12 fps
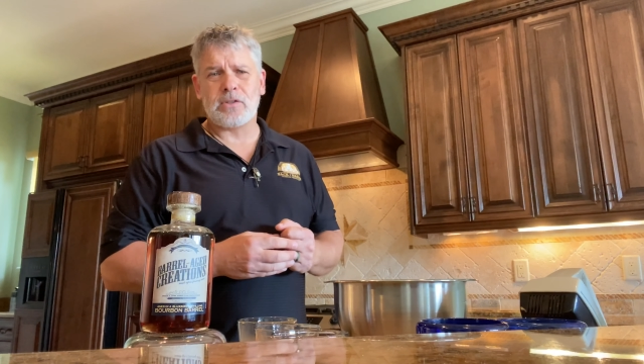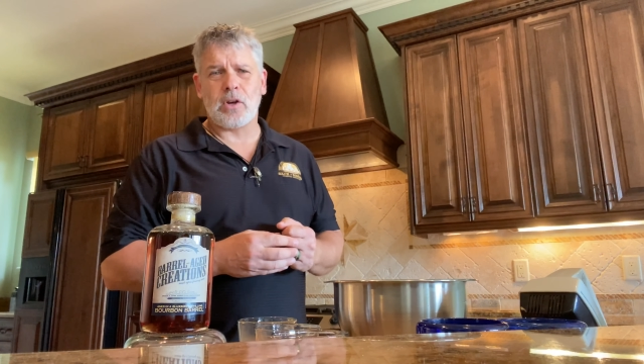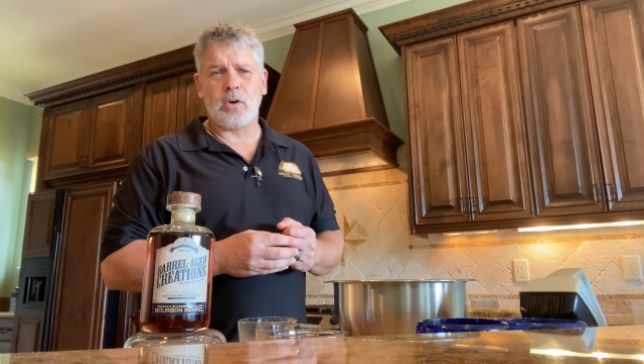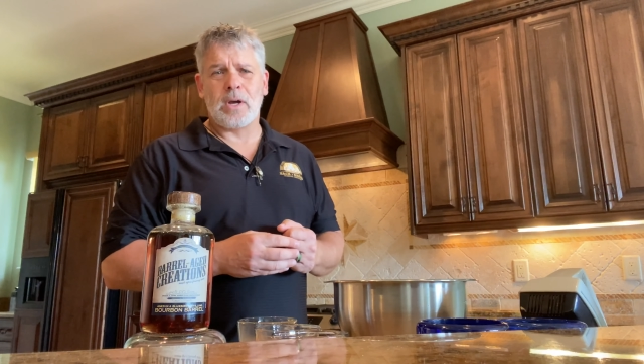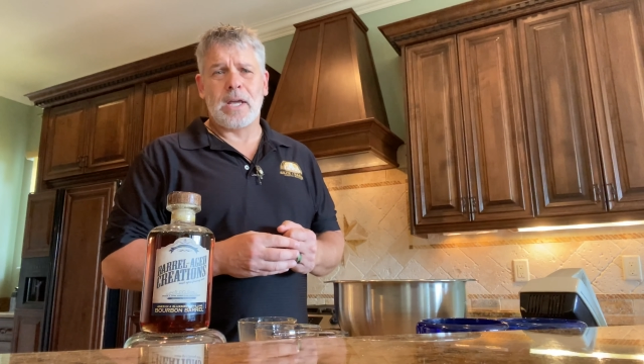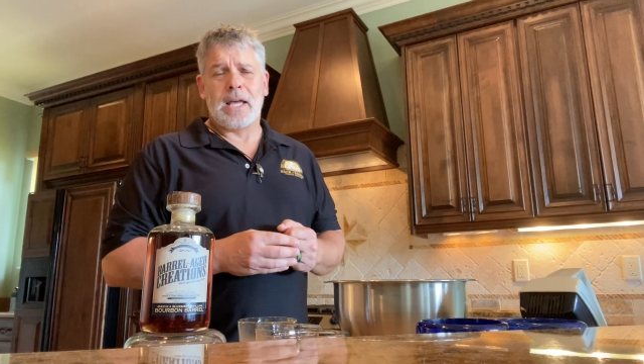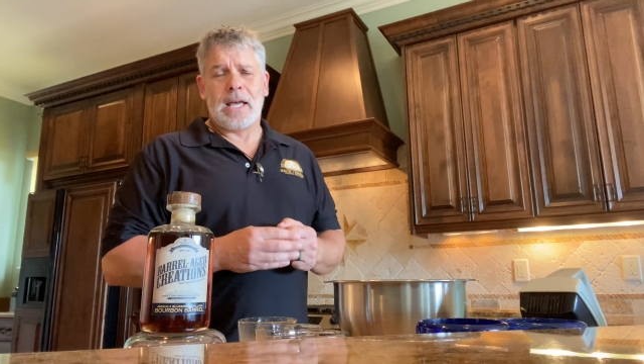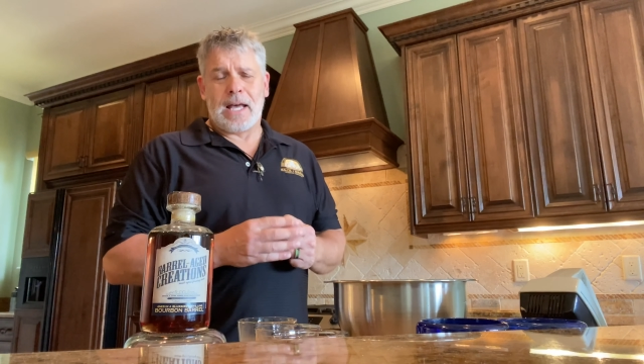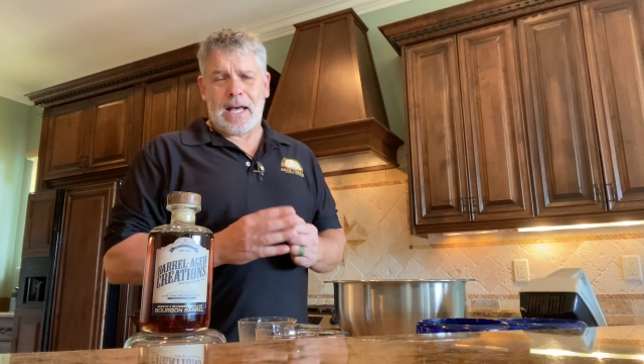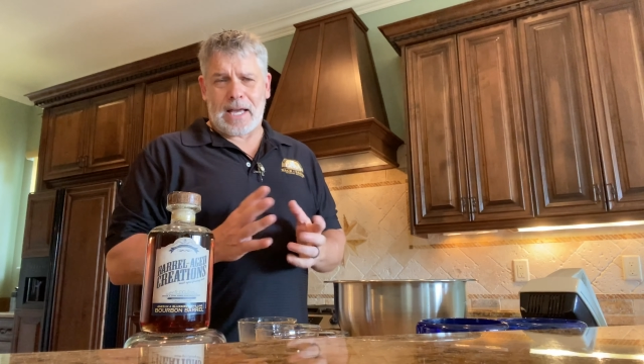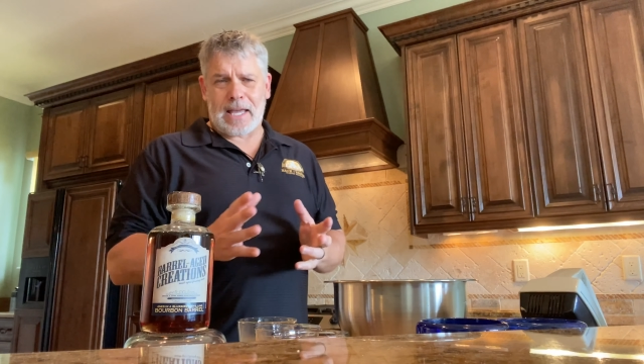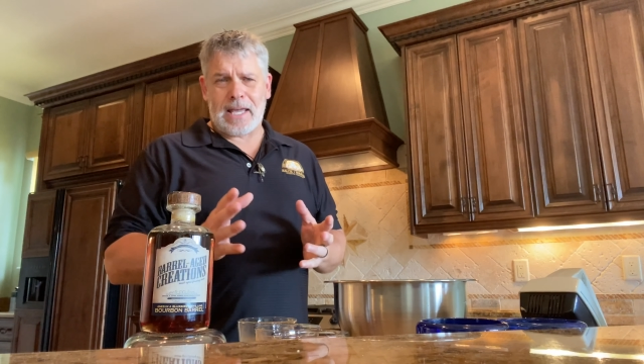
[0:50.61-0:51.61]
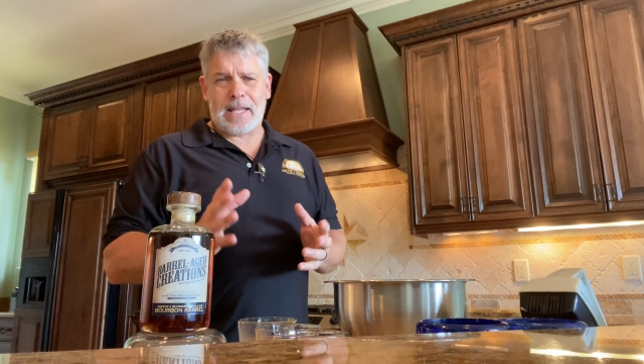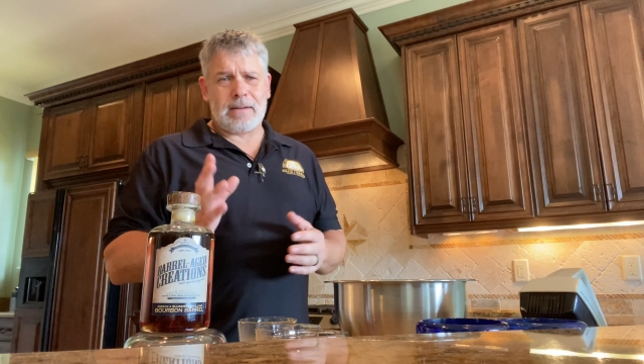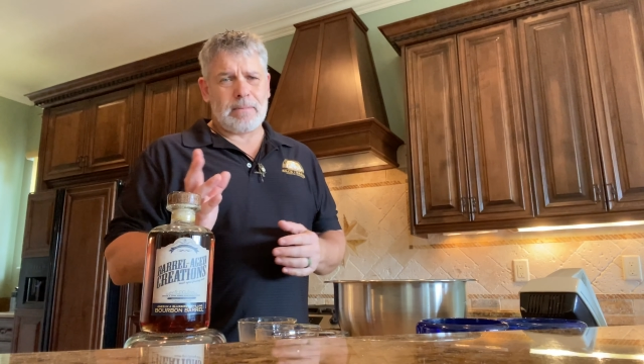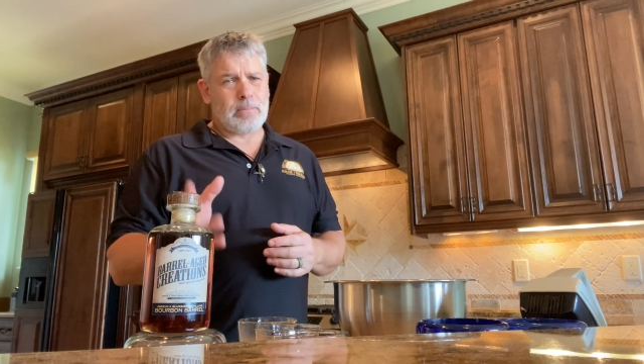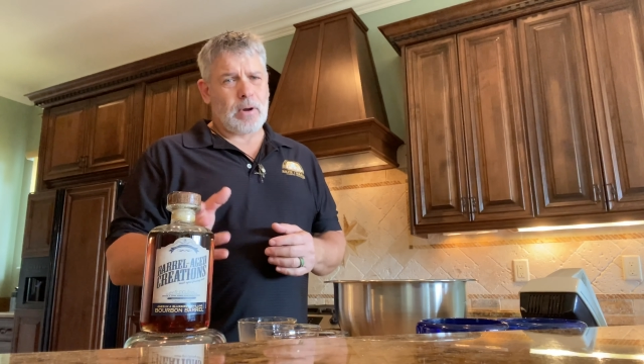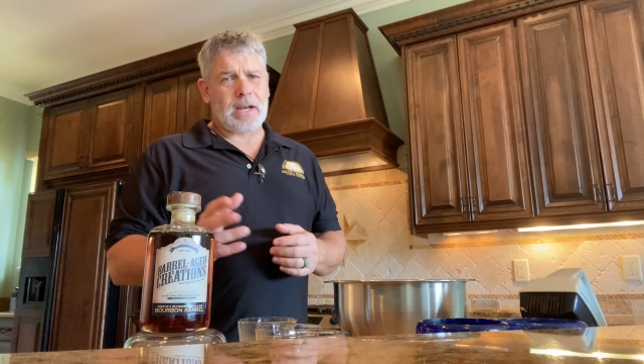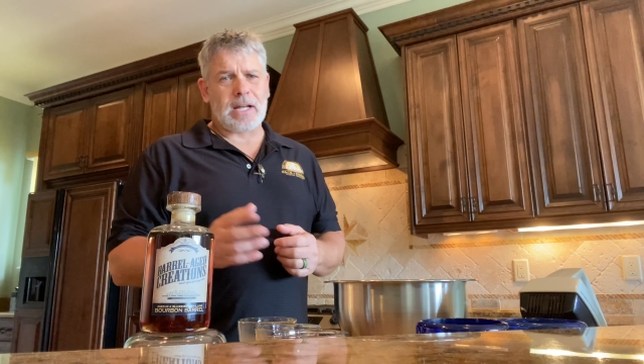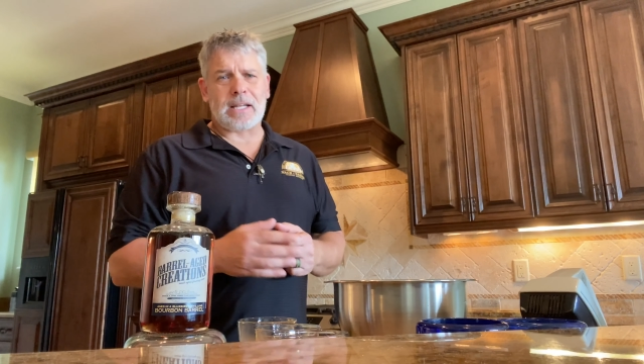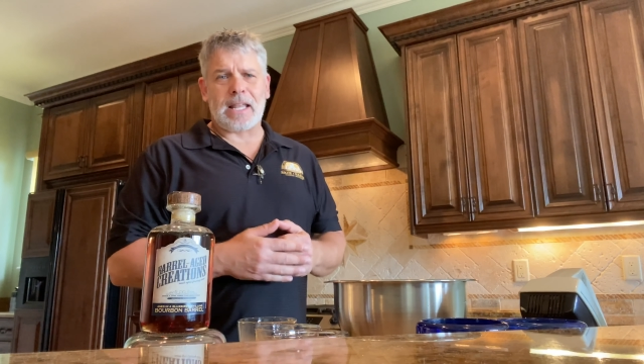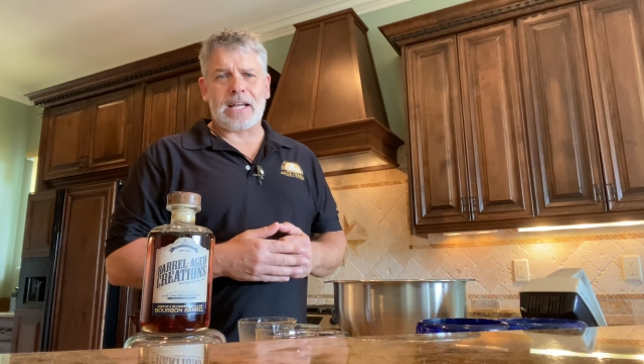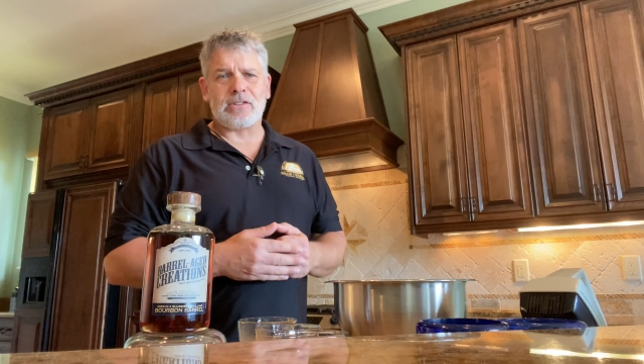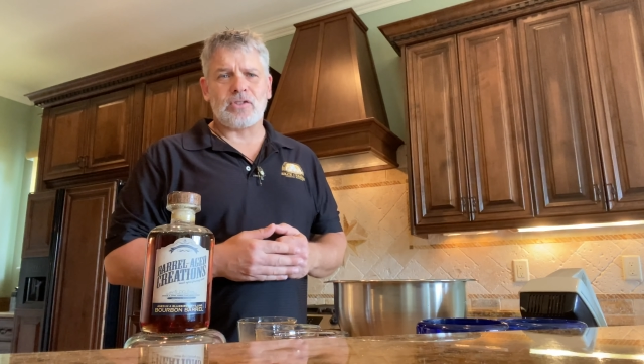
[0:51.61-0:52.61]
So again,
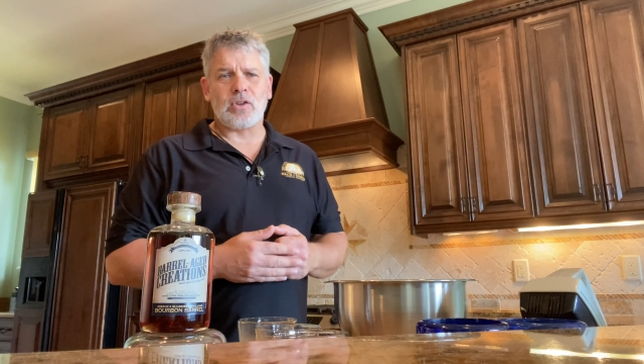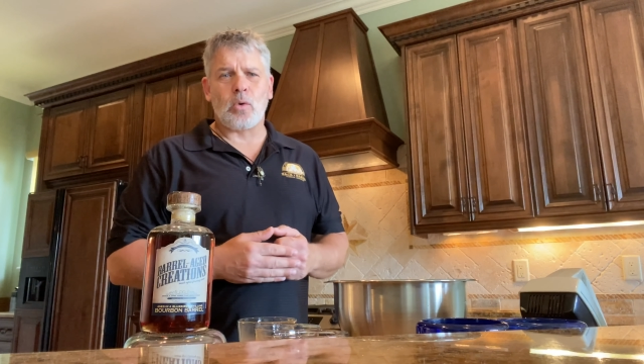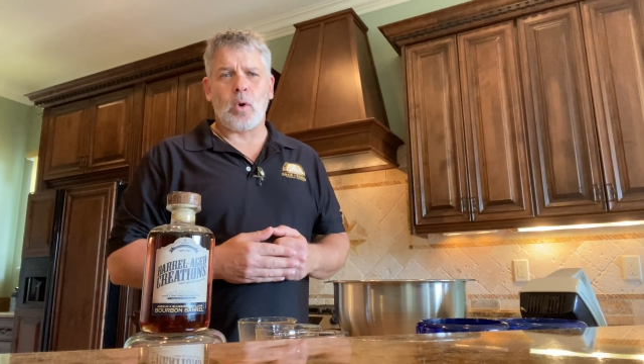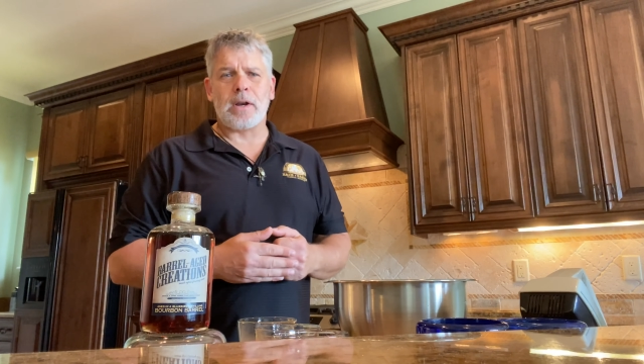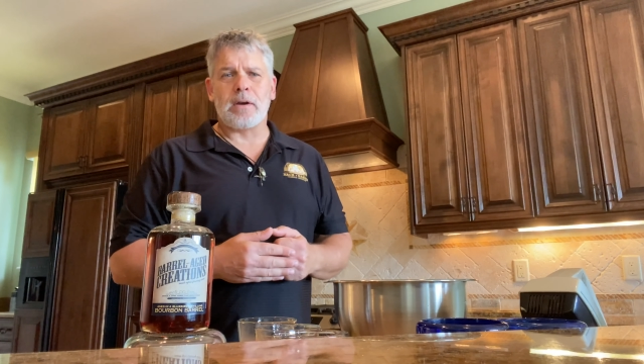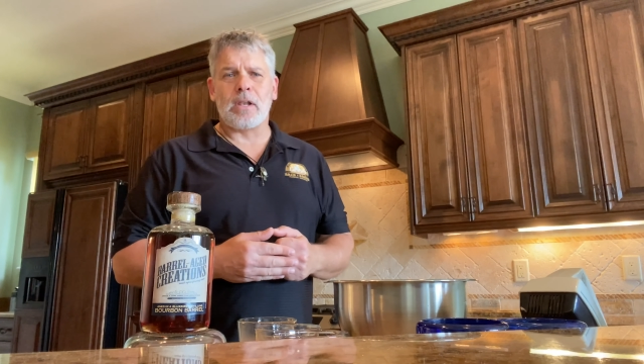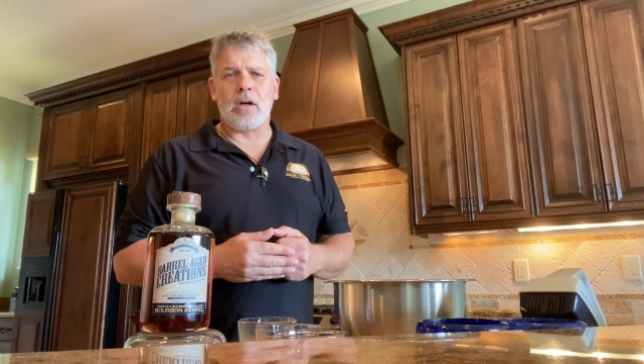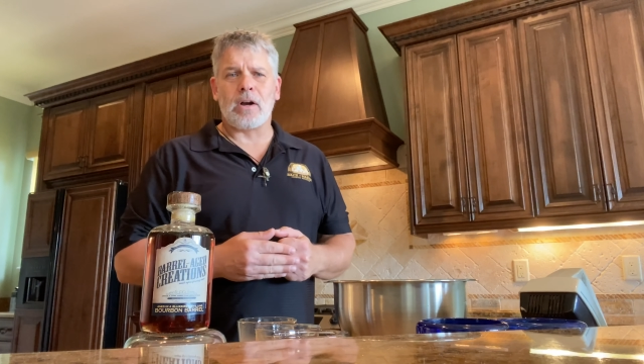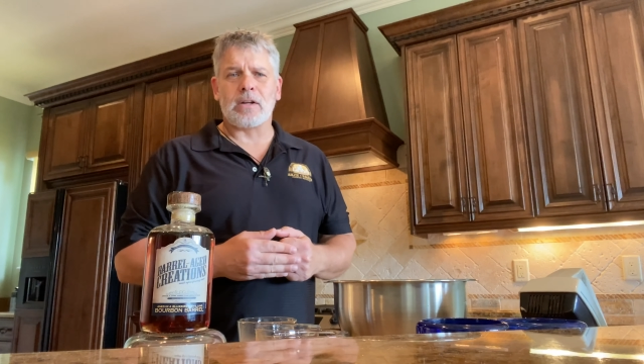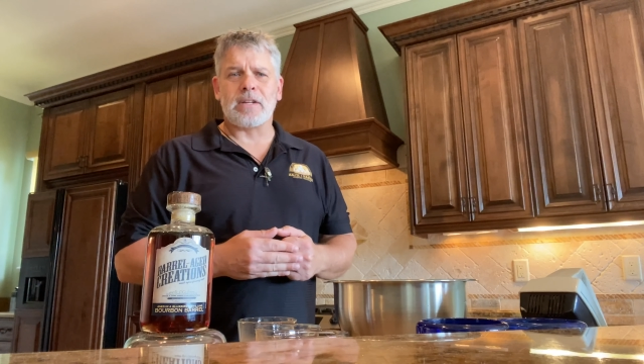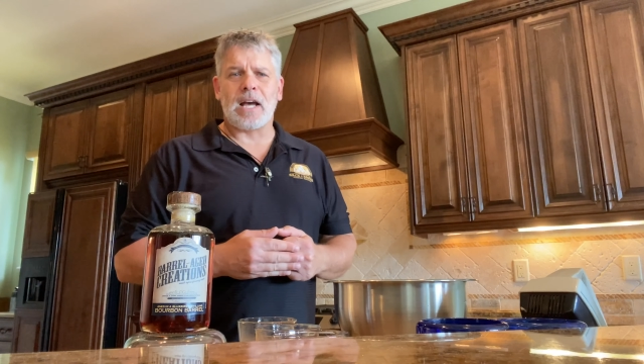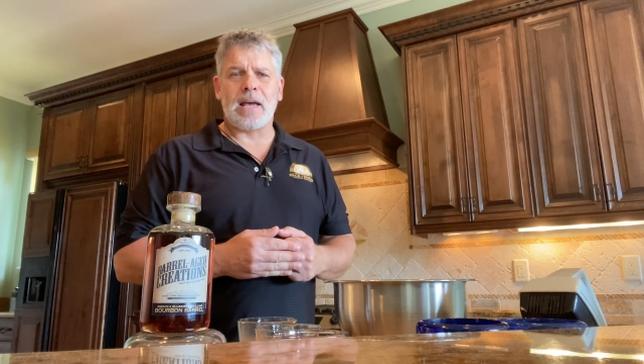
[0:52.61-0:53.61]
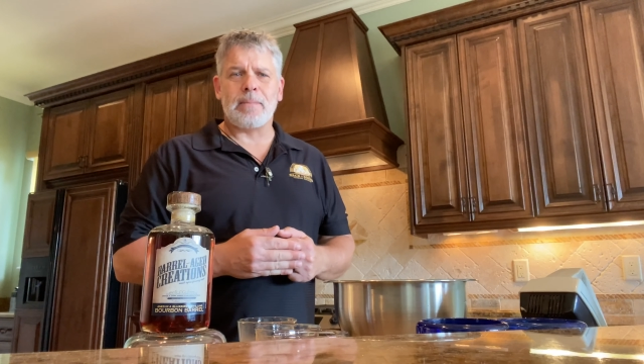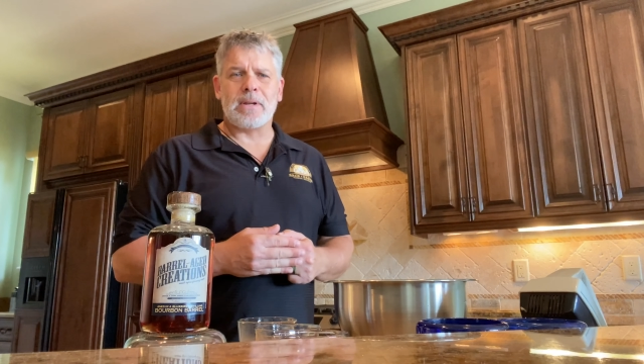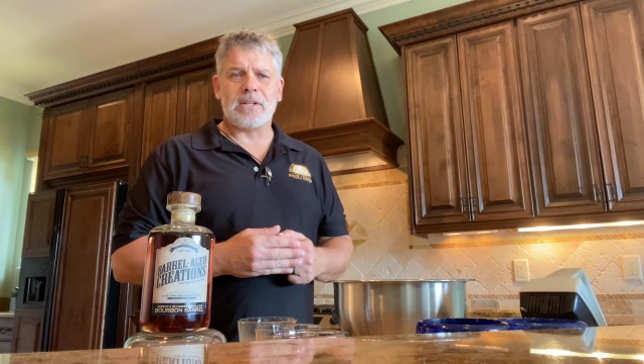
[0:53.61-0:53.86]
product lasts you quite a long time,